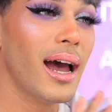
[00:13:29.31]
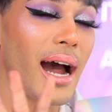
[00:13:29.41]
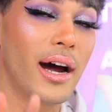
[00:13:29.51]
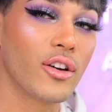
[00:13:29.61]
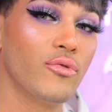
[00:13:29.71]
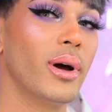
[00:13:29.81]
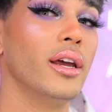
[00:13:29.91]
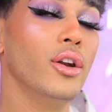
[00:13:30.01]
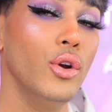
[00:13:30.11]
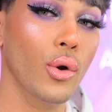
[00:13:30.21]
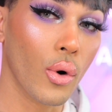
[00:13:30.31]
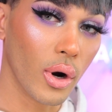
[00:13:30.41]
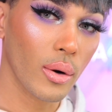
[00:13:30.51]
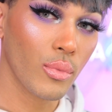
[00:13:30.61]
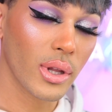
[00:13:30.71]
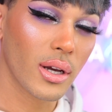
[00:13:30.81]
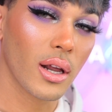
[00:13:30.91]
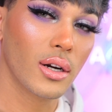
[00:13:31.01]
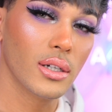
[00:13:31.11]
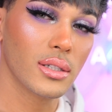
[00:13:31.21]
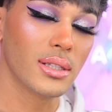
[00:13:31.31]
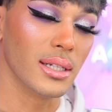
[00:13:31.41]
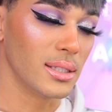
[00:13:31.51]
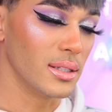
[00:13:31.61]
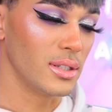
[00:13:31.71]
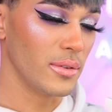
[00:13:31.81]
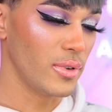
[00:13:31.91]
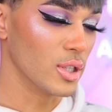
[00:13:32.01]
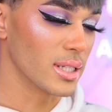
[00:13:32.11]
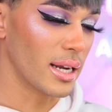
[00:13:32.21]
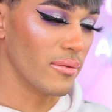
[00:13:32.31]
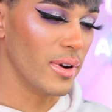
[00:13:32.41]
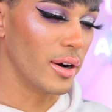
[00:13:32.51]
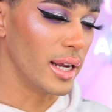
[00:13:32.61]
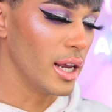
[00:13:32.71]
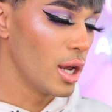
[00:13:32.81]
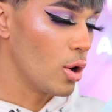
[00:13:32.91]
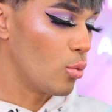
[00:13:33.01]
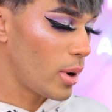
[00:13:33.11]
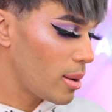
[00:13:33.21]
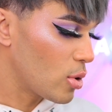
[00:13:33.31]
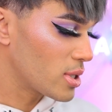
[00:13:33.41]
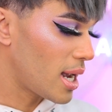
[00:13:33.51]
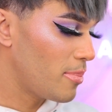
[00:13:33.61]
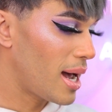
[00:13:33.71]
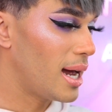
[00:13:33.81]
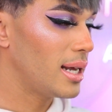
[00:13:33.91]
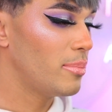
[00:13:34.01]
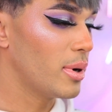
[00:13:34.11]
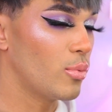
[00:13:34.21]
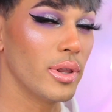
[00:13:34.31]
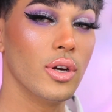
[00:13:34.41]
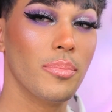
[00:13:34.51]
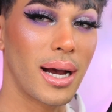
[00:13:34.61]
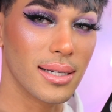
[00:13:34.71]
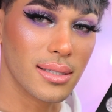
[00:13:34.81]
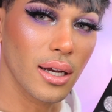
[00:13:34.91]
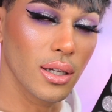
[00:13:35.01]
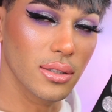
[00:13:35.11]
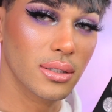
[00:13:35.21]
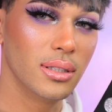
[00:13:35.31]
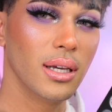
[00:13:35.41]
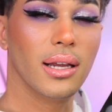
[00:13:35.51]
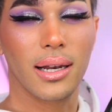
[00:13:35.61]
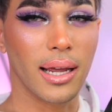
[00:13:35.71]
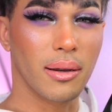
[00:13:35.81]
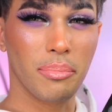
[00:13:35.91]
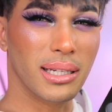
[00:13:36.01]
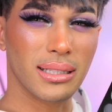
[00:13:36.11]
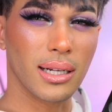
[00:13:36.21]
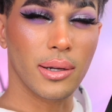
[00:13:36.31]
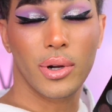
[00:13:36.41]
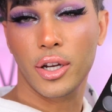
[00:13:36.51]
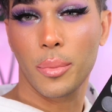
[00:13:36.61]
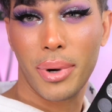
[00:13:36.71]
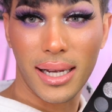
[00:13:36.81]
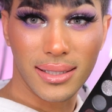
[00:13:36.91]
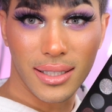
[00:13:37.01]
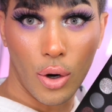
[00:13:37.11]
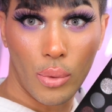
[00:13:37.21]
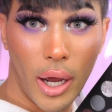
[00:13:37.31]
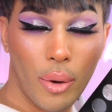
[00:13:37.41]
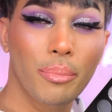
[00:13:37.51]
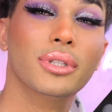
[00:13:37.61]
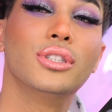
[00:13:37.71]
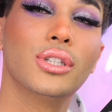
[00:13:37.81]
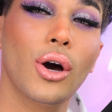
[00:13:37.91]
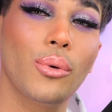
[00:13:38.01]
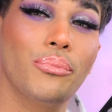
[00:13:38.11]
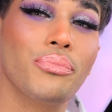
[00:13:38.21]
out of my norm with colors. It feels like a very rainbow type palette, but with your pastels like basically in your pastel realm. So